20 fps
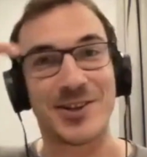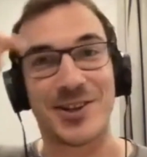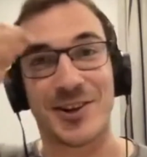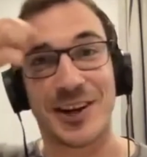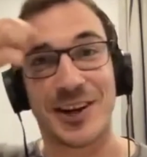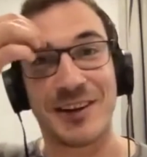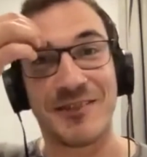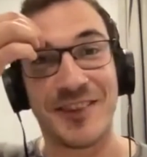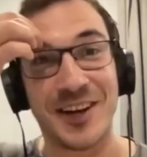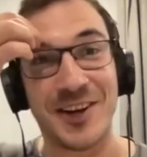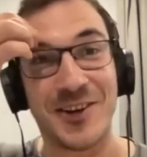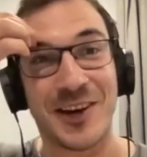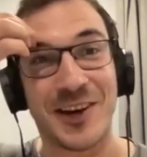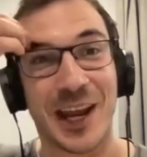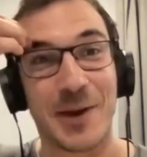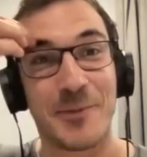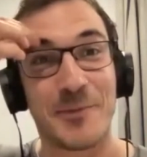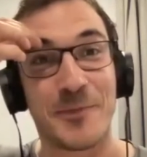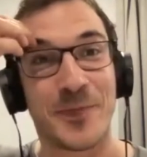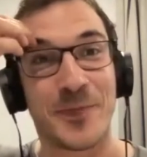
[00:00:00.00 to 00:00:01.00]
learning video
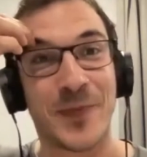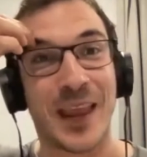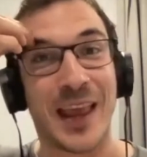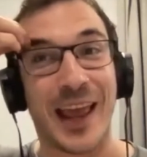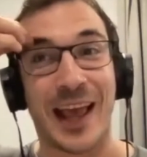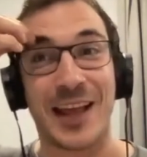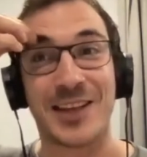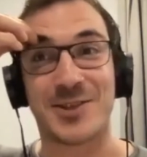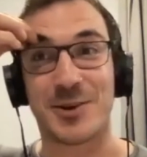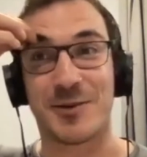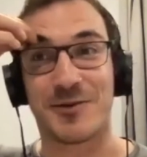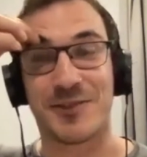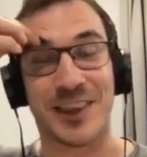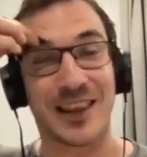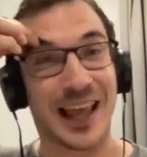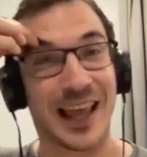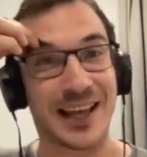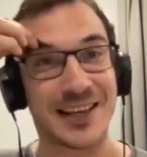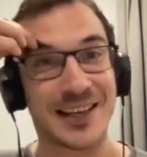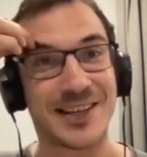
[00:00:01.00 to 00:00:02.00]
game. And so for the
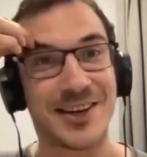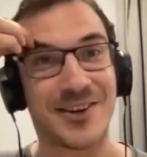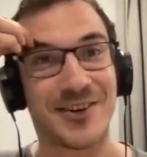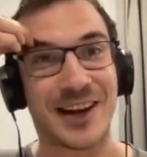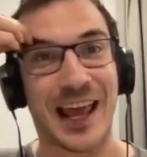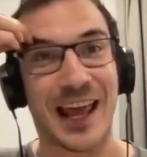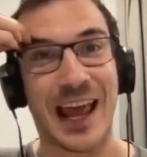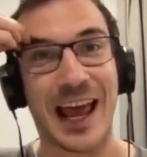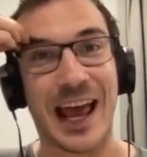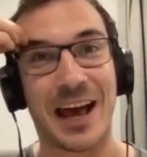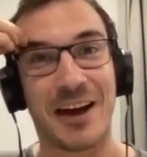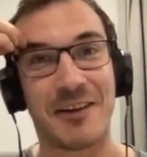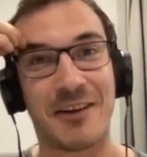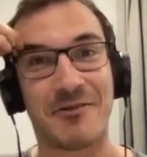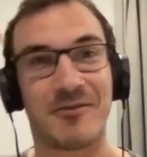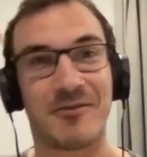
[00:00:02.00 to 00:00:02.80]
last year and a half,